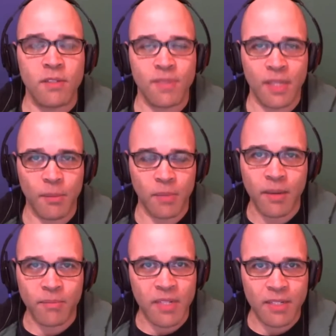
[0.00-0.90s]

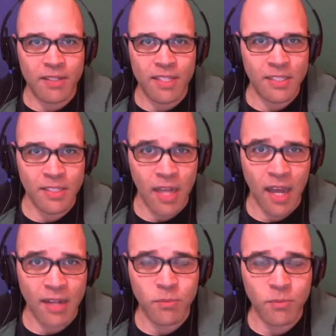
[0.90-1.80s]
This is
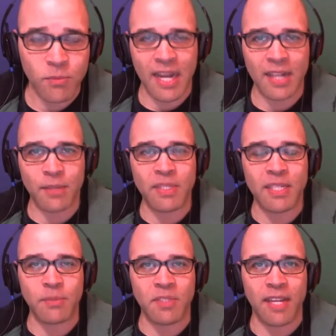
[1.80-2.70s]
not exactly what
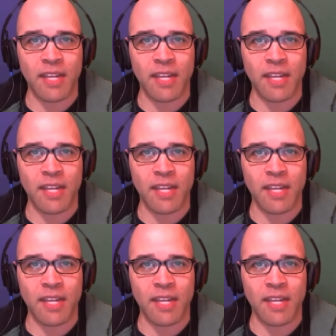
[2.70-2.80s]
Tim said.